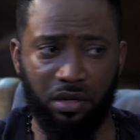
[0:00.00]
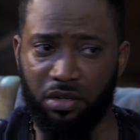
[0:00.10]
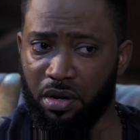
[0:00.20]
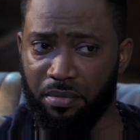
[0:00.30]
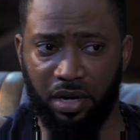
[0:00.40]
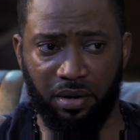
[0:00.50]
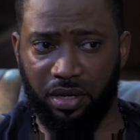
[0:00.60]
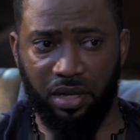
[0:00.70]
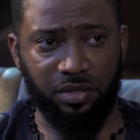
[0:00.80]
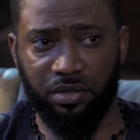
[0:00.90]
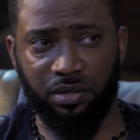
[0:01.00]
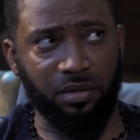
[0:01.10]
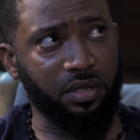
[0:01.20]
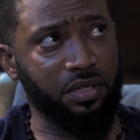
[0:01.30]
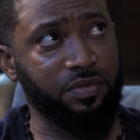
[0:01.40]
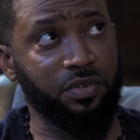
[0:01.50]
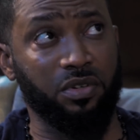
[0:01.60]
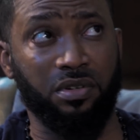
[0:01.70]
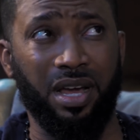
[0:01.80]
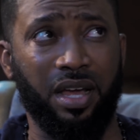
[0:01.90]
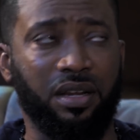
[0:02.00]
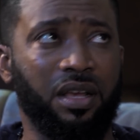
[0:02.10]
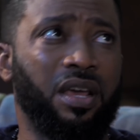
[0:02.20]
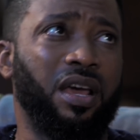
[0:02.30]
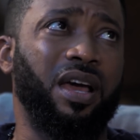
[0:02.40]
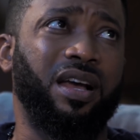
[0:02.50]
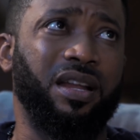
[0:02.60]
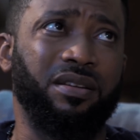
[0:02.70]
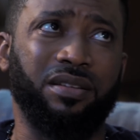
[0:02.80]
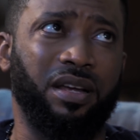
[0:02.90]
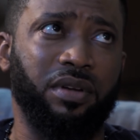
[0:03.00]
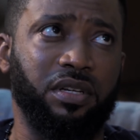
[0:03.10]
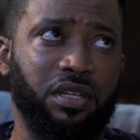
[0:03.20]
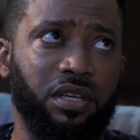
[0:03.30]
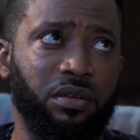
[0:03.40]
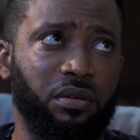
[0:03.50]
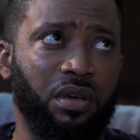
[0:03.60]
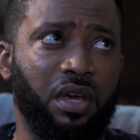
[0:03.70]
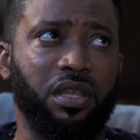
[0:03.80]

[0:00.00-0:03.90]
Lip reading: Don't come here again to do this. If you try, I cannot guarantee you